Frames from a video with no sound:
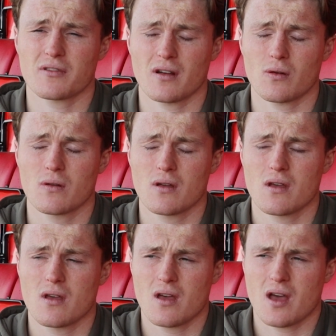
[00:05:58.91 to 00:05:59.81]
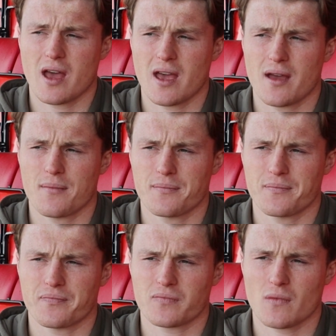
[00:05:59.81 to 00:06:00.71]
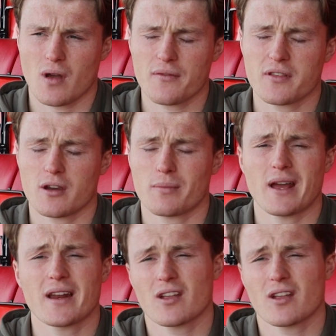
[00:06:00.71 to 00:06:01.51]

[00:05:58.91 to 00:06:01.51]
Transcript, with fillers: So um, obviously you're playing